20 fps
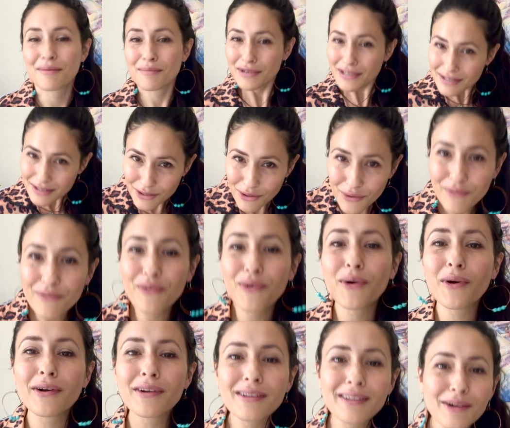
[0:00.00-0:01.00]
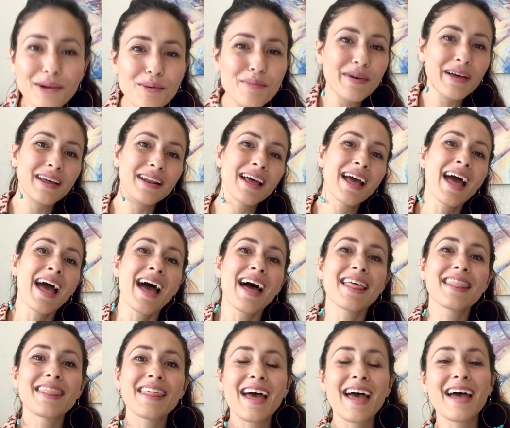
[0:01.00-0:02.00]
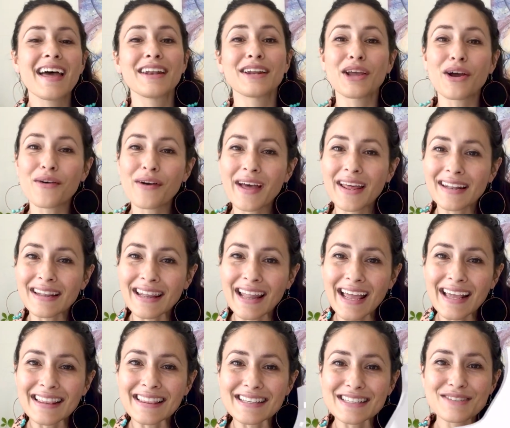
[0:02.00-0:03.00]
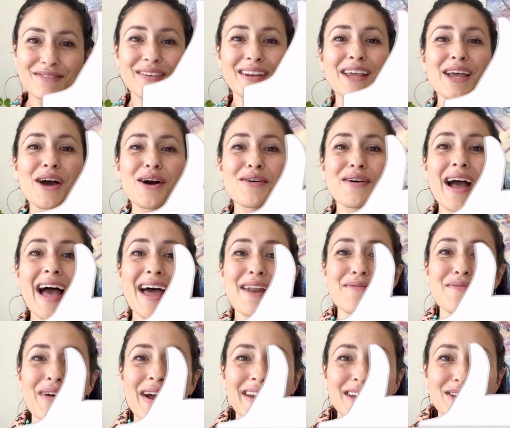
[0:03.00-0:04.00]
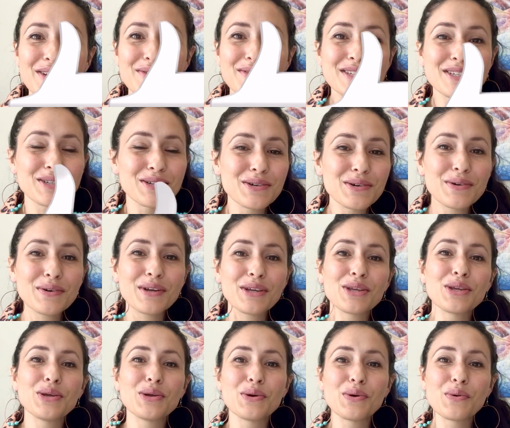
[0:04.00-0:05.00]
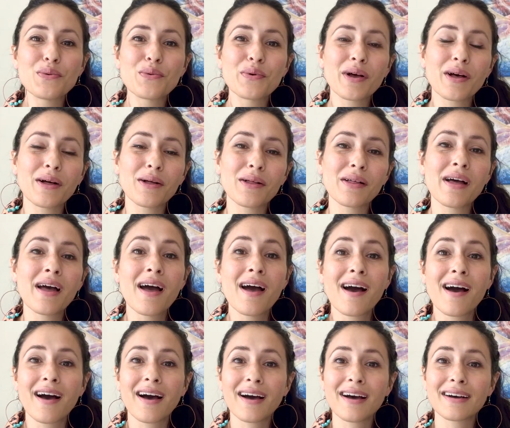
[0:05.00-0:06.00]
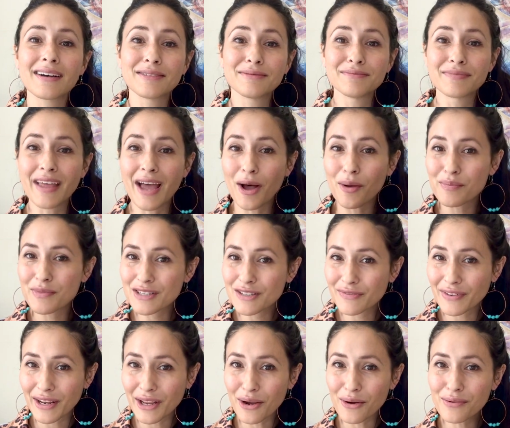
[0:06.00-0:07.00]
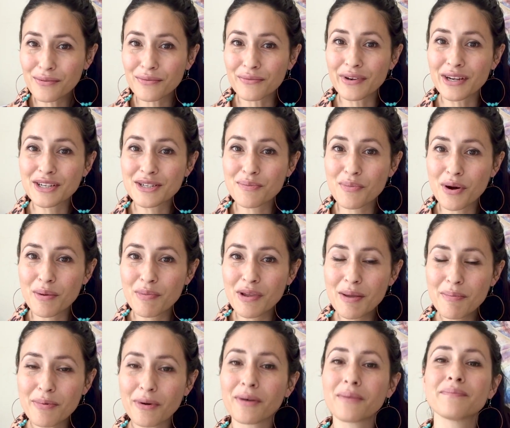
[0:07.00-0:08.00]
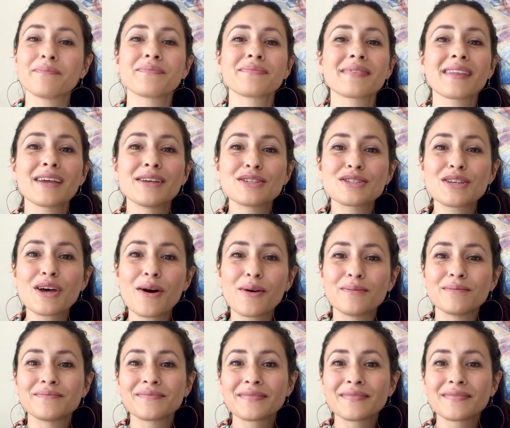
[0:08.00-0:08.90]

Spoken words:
me scoot forward a little bit, then go ahead and like this video. And when you do, you will help this video reach more people. So